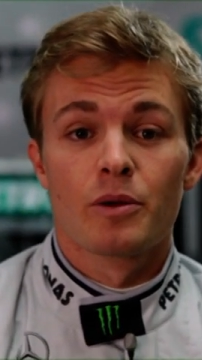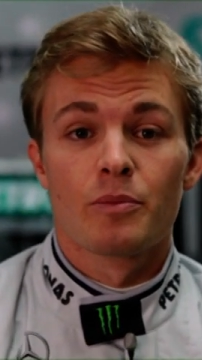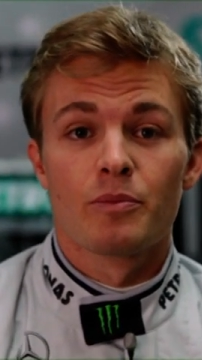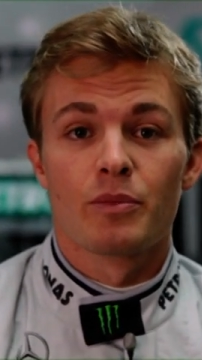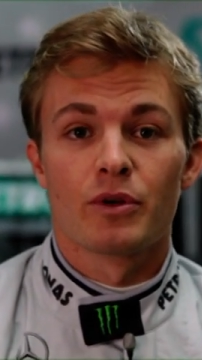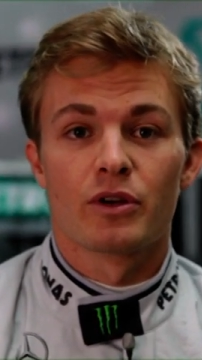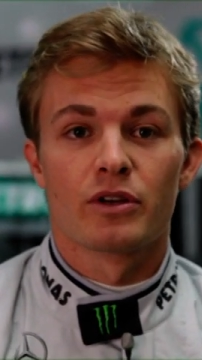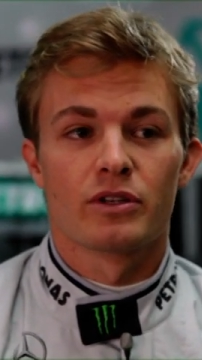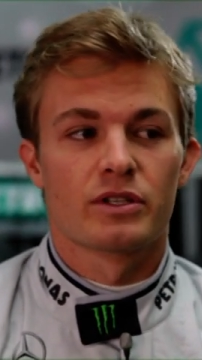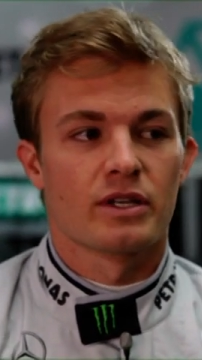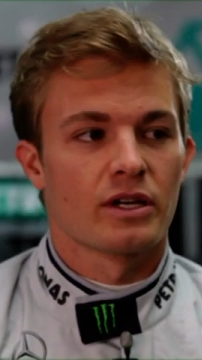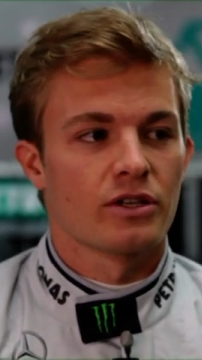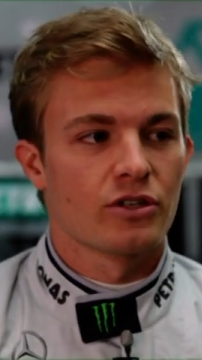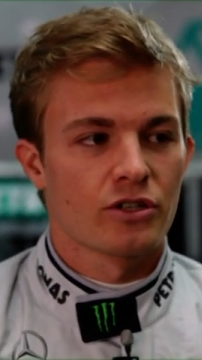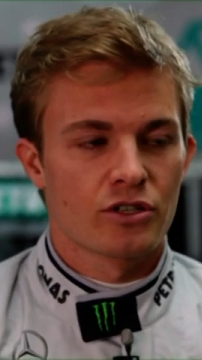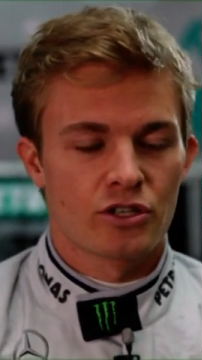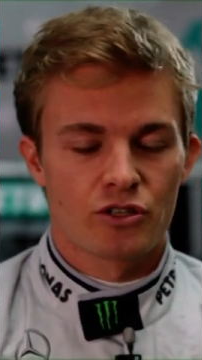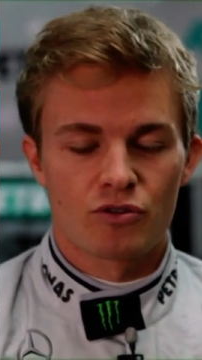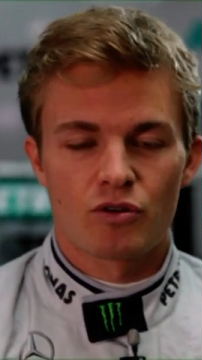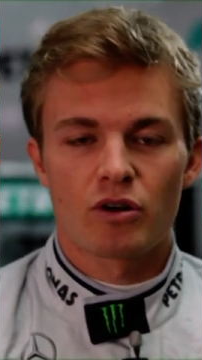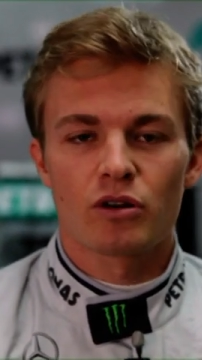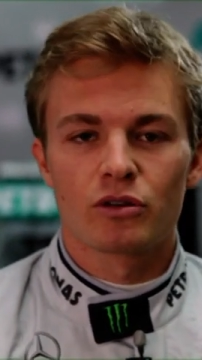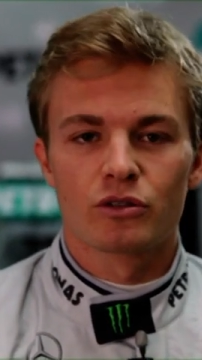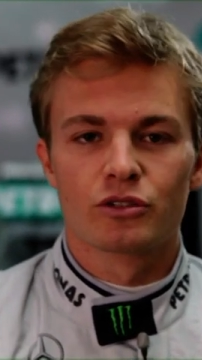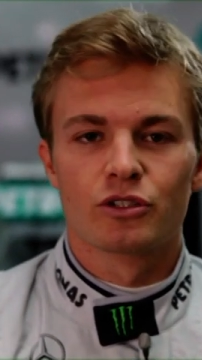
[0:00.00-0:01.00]
because I just
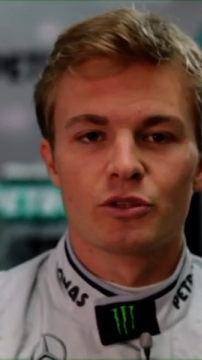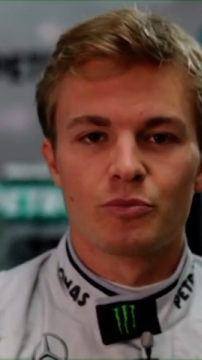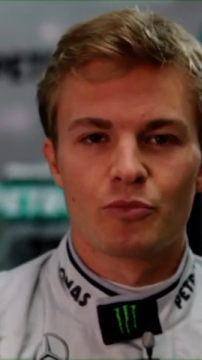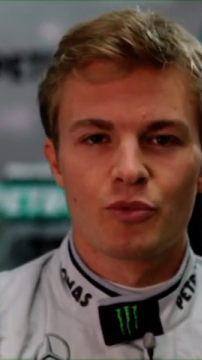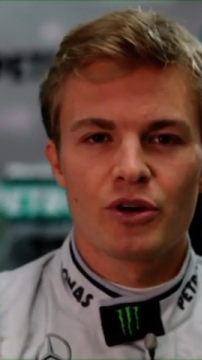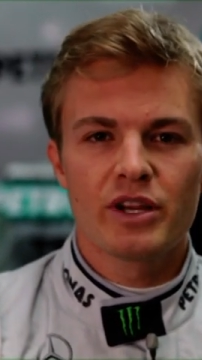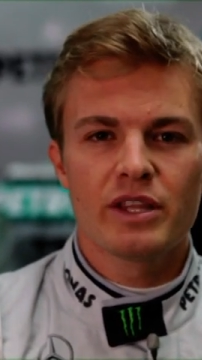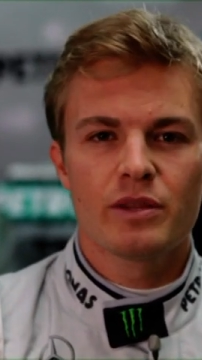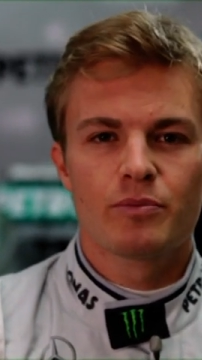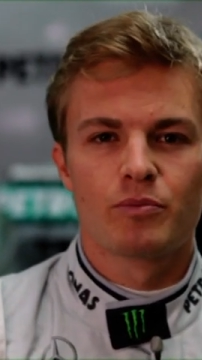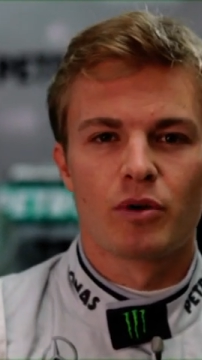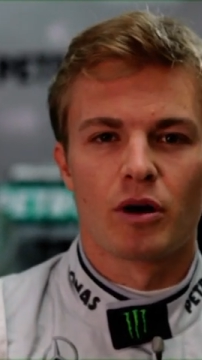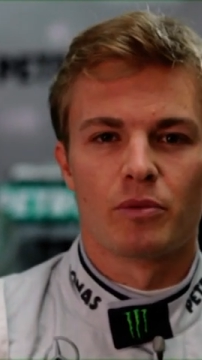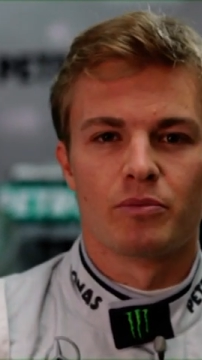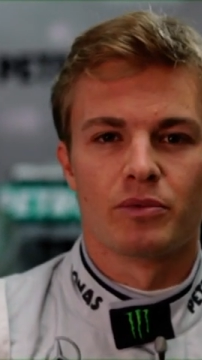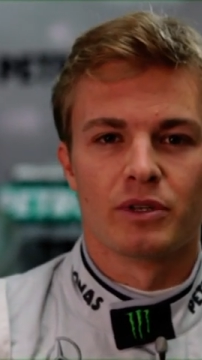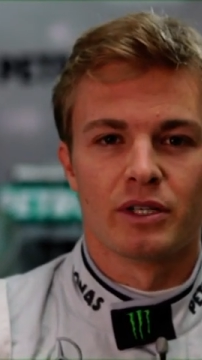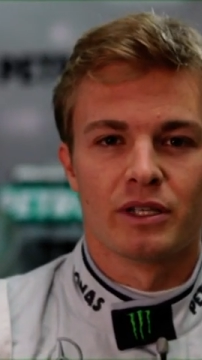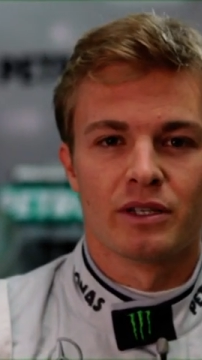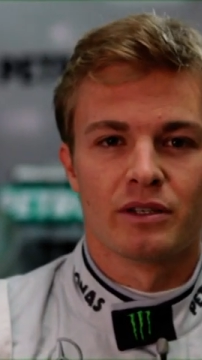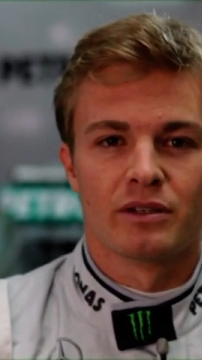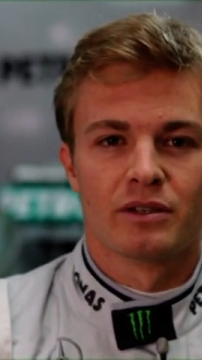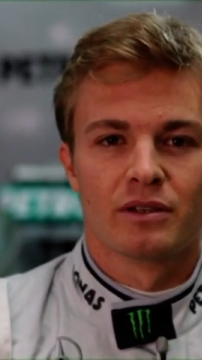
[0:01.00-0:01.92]
struggle to breathe properly.